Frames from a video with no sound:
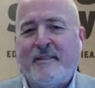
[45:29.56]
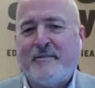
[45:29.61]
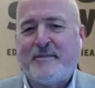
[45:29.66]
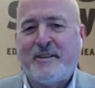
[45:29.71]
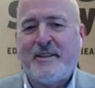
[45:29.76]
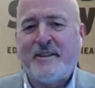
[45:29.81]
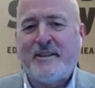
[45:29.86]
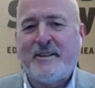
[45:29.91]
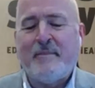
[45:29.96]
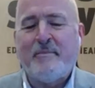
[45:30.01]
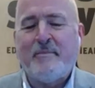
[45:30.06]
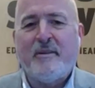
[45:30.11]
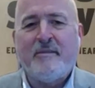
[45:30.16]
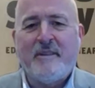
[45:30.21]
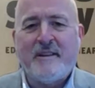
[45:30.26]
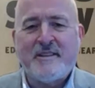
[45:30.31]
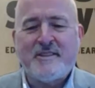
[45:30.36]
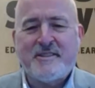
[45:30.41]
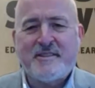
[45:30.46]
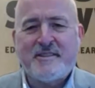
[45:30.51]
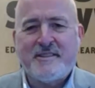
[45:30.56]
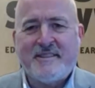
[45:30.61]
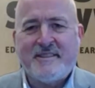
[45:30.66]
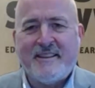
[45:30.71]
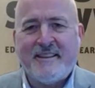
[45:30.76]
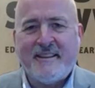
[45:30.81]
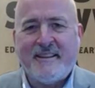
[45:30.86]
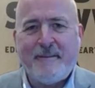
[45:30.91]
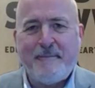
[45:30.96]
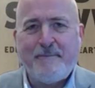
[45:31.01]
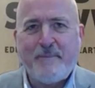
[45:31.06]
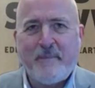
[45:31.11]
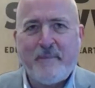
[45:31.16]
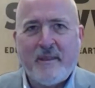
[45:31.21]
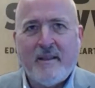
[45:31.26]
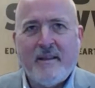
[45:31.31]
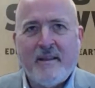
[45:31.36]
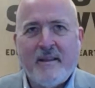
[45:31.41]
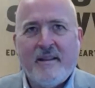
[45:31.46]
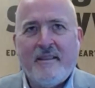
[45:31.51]
there's a number of us um,
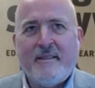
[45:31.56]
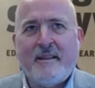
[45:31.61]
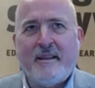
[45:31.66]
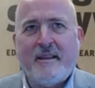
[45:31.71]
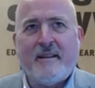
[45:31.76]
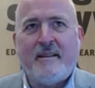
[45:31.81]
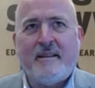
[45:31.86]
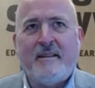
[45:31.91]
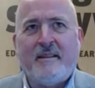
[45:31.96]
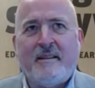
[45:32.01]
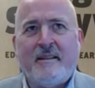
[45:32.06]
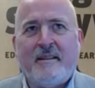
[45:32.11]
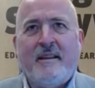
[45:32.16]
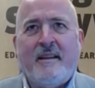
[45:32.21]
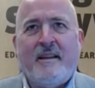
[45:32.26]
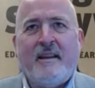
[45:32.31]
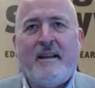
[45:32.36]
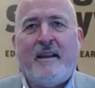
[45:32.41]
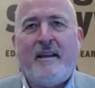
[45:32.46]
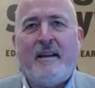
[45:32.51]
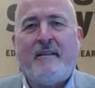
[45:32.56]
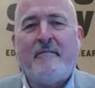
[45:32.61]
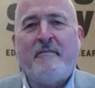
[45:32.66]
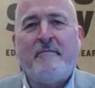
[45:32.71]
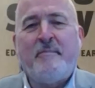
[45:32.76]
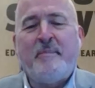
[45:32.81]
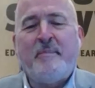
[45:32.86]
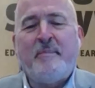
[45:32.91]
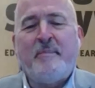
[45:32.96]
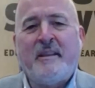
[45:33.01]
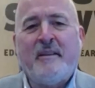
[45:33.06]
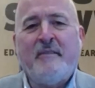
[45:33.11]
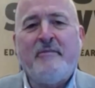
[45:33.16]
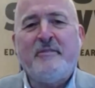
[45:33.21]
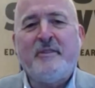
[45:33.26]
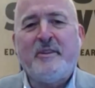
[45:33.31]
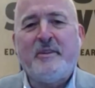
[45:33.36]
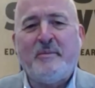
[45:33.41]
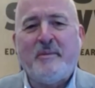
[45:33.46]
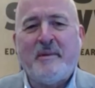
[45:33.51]
that have been
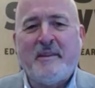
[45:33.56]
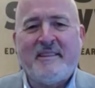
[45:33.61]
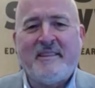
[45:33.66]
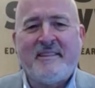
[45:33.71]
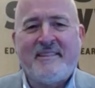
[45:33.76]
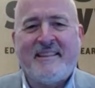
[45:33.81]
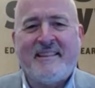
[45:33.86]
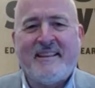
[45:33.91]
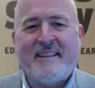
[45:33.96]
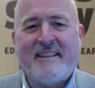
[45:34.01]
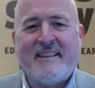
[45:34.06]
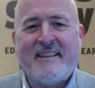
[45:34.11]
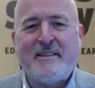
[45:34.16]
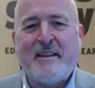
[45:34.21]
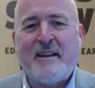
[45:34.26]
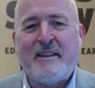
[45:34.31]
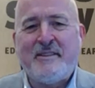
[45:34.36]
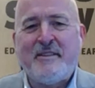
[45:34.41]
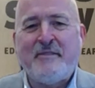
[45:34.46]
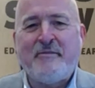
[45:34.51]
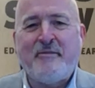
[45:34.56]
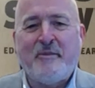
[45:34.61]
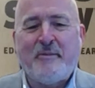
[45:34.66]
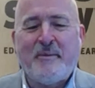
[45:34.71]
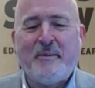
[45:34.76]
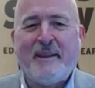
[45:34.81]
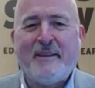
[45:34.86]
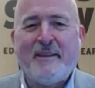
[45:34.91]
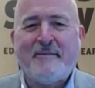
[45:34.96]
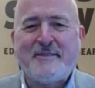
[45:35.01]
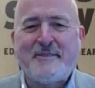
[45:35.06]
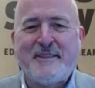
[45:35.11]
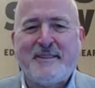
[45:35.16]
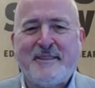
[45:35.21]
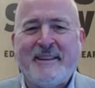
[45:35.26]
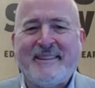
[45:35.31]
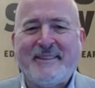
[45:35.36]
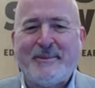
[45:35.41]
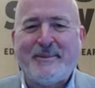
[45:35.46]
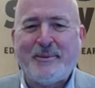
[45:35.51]
gifted with uh, a different way of
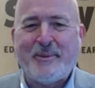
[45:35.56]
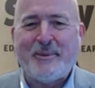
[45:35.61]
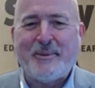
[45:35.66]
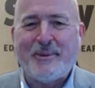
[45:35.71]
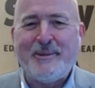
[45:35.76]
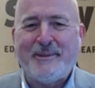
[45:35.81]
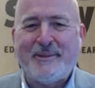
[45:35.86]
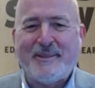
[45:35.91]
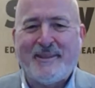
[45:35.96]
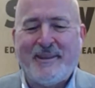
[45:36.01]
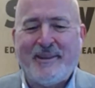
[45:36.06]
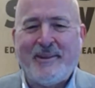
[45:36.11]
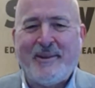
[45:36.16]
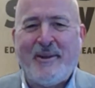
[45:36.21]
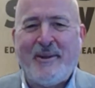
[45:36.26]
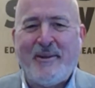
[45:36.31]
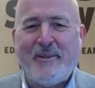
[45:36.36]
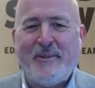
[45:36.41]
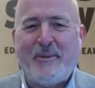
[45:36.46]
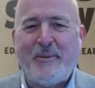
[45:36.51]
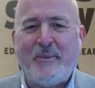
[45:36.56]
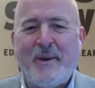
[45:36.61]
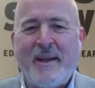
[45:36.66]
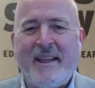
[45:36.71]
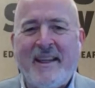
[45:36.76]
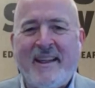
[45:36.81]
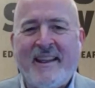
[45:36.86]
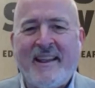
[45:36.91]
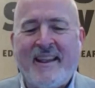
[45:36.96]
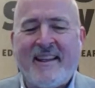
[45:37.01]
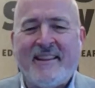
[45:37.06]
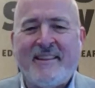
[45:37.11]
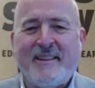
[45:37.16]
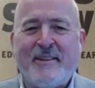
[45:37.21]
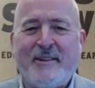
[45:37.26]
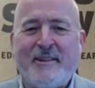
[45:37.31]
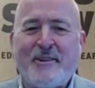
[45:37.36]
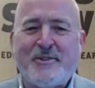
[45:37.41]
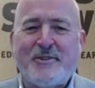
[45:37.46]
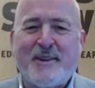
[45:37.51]
seeing the world along the way and
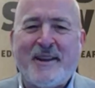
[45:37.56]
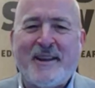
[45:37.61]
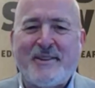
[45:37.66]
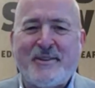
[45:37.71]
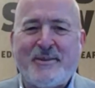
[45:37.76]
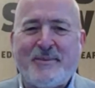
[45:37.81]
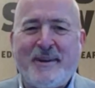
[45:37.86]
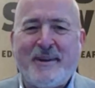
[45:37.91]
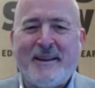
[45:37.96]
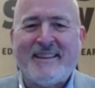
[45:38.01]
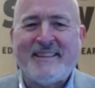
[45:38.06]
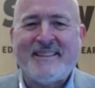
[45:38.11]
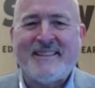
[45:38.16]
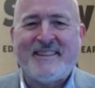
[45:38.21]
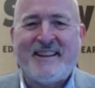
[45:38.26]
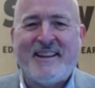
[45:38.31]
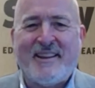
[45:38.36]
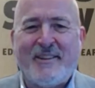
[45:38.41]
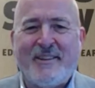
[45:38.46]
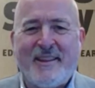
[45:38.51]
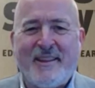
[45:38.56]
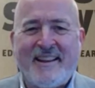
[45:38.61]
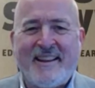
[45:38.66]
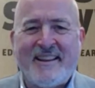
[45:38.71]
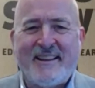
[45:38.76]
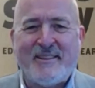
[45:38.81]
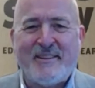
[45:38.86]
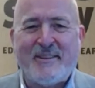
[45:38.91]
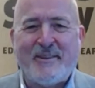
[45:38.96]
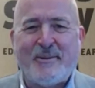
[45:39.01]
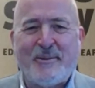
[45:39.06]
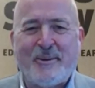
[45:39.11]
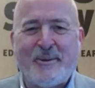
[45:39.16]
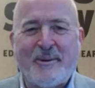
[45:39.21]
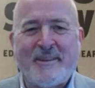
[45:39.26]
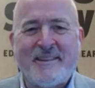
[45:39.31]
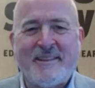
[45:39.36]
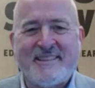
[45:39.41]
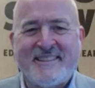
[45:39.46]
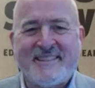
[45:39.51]
then are trying to reconcile that in the
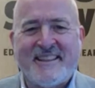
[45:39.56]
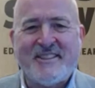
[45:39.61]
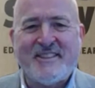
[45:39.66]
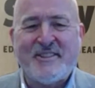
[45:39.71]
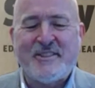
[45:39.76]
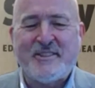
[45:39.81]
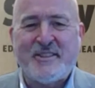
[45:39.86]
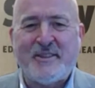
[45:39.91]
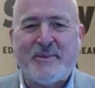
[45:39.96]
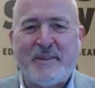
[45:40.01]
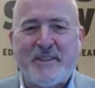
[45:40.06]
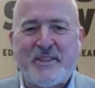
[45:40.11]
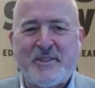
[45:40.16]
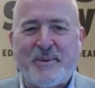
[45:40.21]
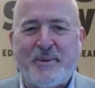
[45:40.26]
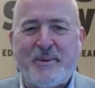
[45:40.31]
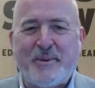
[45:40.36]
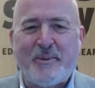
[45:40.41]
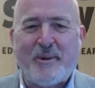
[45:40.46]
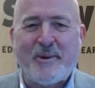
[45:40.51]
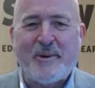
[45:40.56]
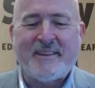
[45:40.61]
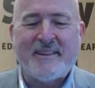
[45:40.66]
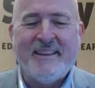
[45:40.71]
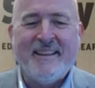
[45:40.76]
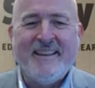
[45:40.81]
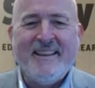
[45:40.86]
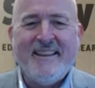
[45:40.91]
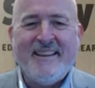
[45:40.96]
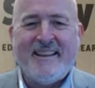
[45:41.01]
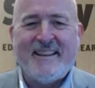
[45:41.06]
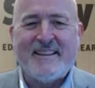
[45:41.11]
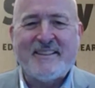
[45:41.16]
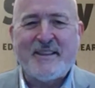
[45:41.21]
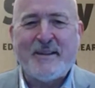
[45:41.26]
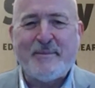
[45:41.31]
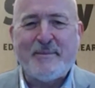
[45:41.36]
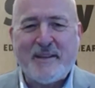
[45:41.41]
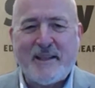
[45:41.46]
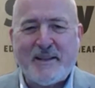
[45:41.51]
organizations in which we work and
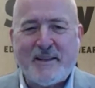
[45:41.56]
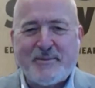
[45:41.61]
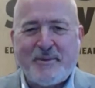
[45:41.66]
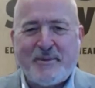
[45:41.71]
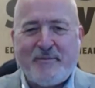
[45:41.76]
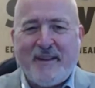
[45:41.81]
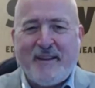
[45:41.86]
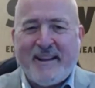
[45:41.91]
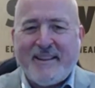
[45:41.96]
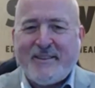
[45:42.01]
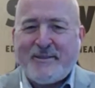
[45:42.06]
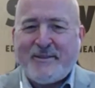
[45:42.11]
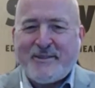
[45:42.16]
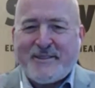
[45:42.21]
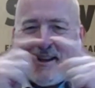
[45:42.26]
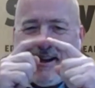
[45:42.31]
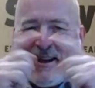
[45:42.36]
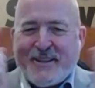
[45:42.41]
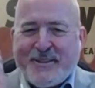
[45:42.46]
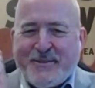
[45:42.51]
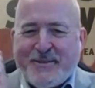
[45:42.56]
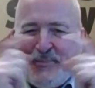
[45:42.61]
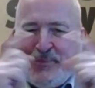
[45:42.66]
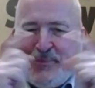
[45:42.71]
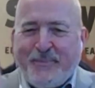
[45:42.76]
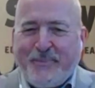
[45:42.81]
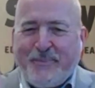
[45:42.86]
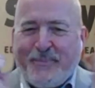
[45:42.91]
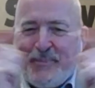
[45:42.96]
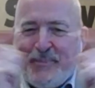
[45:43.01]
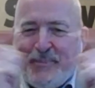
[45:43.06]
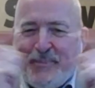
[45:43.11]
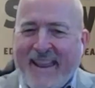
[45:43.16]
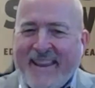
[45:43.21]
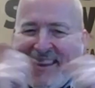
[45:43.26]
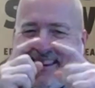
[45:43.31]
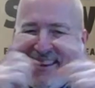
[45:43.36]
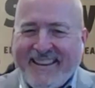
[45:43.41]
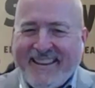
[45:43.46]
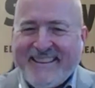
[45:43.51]
sometimes we find those eyes
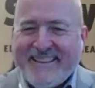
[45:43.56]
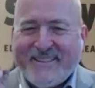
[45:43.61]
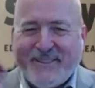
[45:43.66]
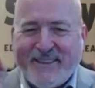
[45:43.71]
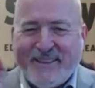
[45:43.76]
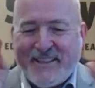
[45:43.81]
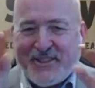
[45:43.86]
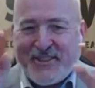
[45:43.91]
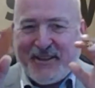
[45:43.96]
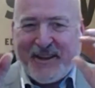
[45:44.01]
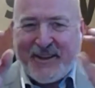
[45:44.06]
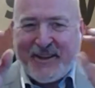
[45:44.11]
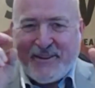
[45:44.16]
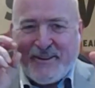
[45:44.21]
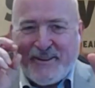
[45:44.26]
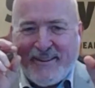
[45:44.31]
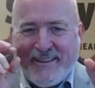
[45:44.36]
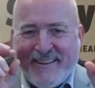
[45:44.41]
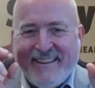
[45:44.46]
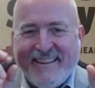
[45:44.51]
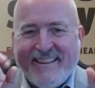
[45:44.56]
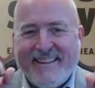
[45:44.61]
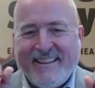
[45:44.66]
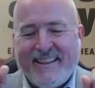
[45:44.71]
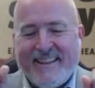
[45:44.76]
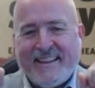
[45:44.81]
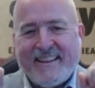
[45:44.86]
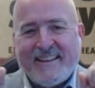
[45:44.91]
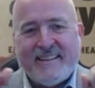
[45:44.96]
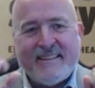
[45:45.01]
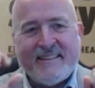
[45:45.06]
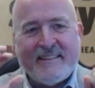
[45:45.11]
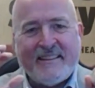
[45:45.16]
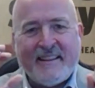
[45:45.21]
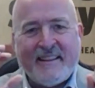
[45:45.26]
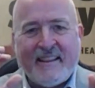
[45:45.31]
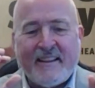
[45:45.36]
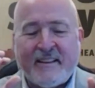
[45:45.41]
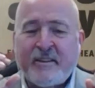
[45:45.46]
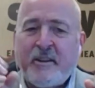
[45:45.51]
banging into each other and
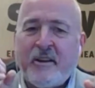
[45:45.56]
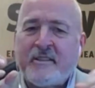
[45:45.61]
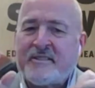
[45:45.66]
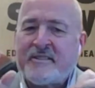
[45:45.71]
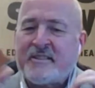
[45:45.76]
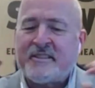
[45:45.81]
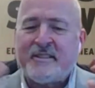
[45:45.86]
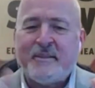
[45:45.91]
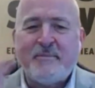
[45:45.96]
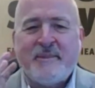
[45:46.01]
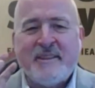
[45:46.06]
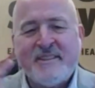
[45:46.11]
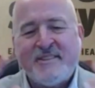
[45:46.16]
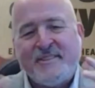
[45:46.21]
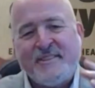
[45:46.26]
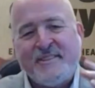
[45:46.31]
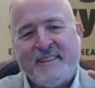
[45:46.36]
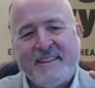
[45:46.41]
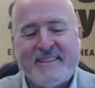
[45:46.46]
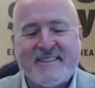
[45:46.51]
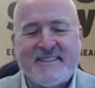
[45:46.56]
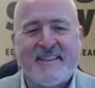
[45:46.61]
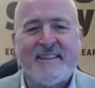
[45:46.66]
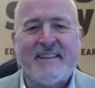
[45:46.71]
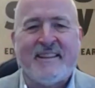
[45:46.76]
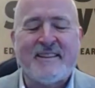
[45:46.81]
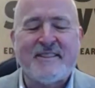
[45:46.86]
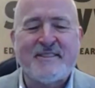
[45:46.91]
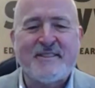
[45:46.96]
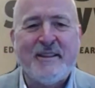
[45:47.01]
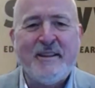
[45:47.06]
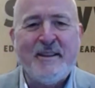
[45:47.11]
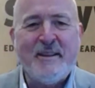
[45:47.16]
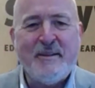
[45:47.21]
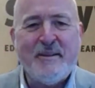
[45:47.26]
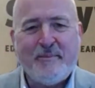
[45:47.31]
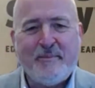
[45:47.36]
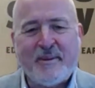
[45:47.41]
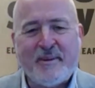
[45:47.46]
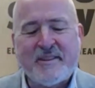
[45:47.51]
it causes some dissonance in us
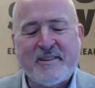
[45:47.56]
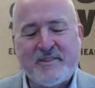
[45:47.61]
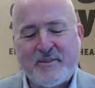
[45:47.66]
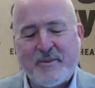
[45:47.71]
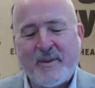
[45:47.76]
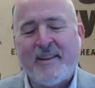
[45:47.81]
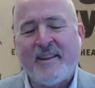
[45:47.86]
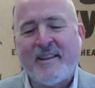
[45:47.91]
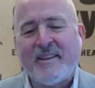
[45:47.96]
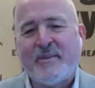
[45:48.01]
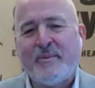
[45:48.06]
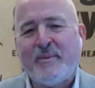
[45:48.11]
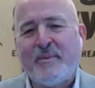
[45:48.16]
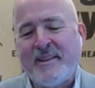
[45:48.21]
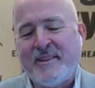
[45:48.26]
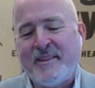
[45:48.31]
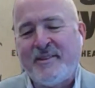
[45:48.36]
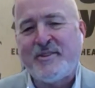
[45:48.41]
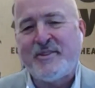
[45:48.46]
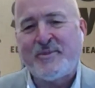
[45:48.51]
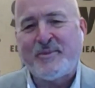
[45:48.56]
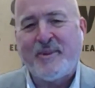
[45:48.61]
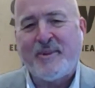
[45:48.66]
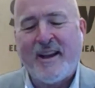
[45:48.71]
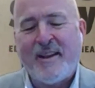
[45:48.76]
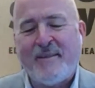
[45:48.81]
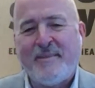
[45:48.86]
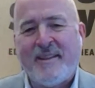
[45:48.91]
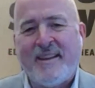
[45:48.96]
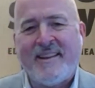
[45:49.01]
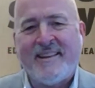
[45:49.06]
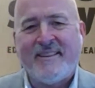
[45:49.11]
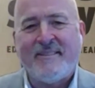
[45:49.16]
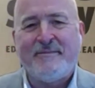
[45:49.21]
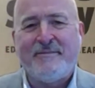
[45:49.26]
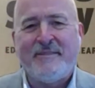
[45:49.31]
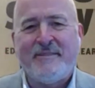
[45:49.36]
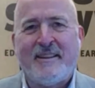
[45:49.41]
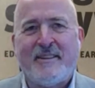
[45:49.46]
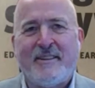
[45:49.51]
but so I like the way you describe that
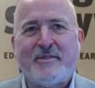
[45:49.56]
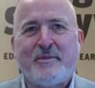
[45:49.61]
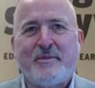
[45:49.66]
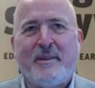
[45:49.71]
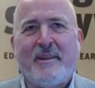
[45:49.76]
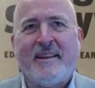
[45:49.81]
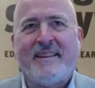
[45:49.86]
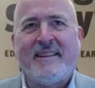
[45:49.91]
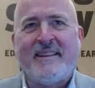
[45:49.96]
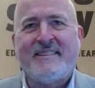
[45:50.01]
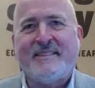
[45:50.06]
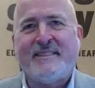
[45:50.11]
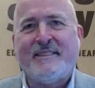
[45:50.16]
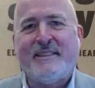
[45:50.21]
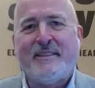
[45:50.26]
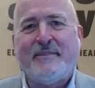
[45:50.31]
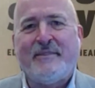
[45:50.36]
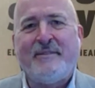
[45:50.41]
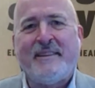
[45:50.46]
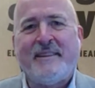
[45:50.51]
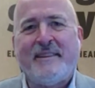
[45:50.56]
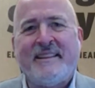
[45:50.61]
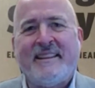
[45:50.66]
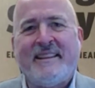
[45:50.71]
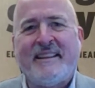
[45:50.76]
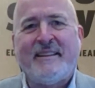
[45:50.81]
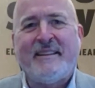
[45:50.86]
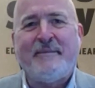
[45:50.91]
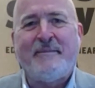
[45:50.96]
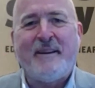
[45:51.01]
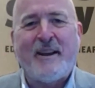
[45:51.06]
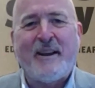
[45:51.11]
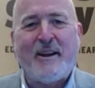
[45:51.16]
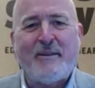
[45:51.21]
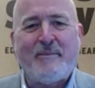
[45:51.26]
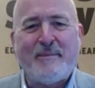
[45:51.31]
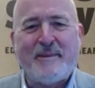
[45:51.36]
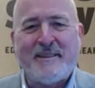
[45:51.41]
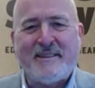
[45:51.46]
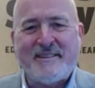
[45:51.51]
of uh, trying to live in the
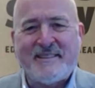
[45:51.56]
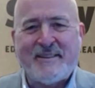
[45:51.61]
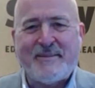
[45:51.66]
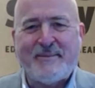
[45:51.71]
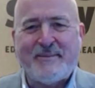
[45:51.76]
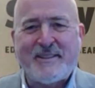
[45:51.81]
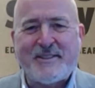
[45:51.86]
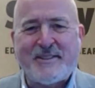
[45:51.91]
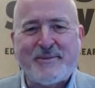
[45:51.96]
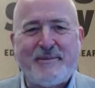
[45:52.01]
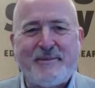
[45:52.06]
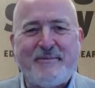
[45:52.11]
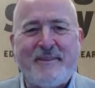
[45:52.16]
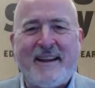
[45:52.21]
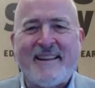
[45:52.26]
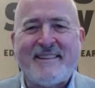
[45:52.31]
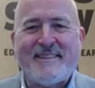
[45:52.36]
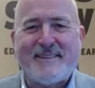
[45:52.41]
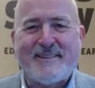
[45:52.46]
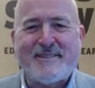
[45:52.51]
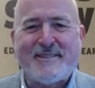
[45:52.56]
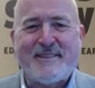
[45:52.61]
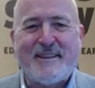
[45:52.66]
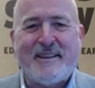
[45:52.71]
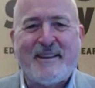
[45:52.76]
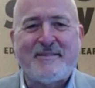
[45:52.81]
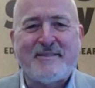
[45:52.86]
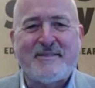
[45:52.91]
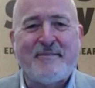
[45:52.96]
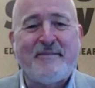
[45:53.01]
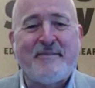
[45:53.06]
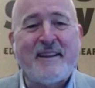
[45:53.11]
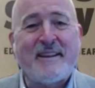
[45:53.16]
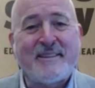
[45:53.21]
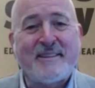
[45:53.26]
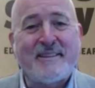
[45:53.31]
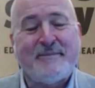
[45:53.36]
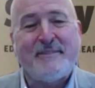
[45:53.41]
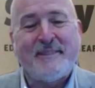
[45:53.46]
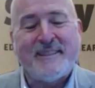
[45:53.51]
environment in which yeah. we find ourselves yeah.
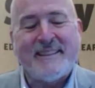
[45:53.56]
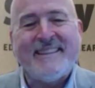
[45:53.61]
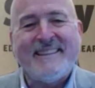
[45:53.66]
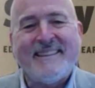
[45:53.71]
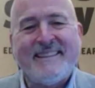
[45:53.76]
effectively.